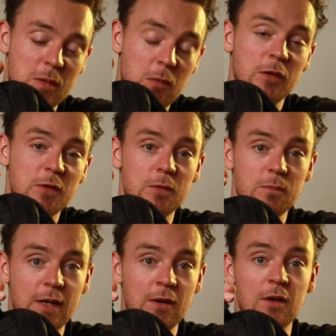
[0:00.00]
to me once
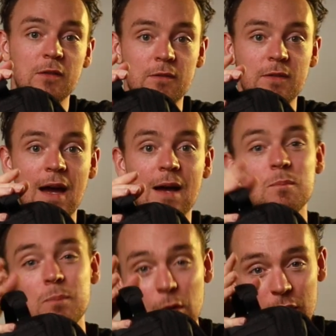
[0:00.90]
because of that.
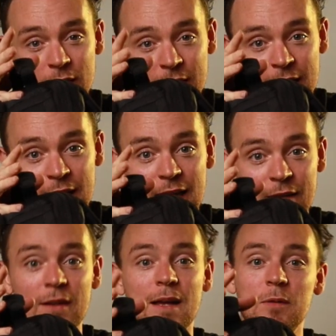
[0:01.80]
But
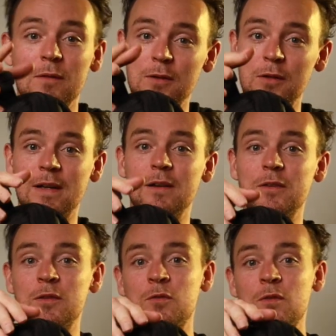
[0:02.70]
if your laptop falls out
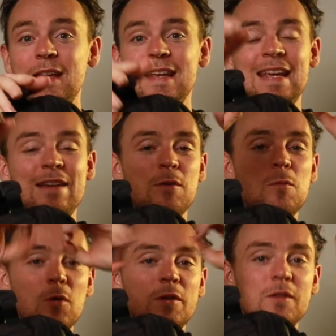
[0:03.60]
onto the street
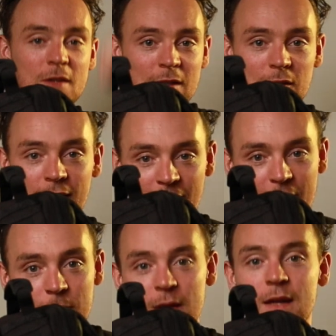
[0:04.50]
even one single
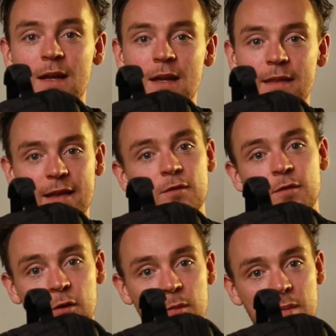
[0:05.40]
time, that's a
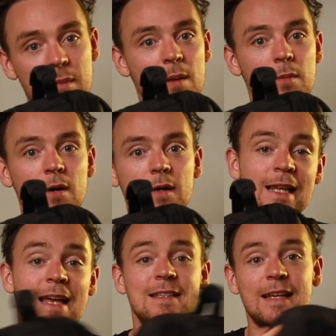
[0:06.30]
fuck up in my book.
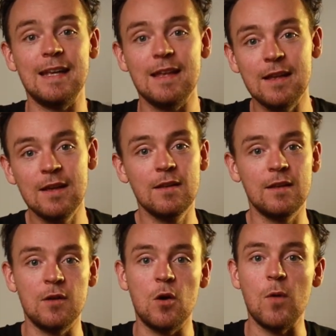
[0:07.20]
Lastly,
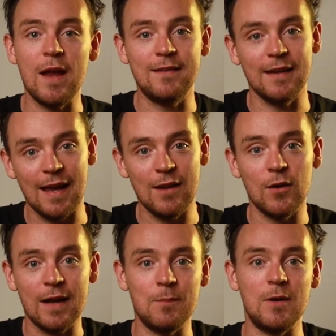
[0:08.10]
there's no way to get
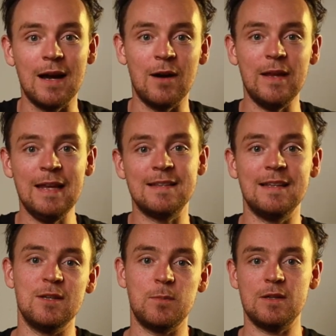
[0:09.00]
your camera out
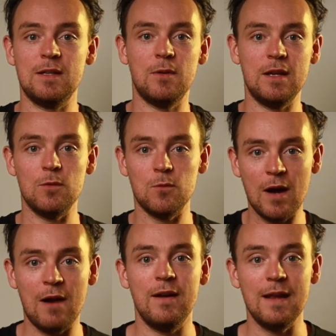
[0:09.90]
easily, especially when you're
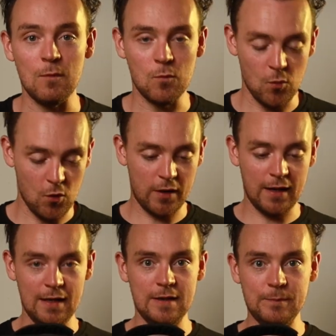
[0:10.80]
wearing it and
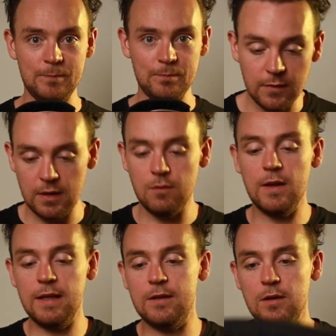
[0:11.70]
walking. You
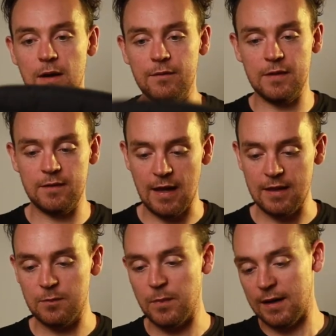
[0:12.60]
really do have to set
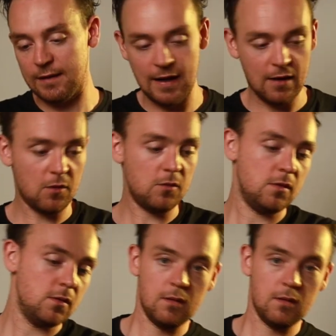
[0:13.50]
this bag down,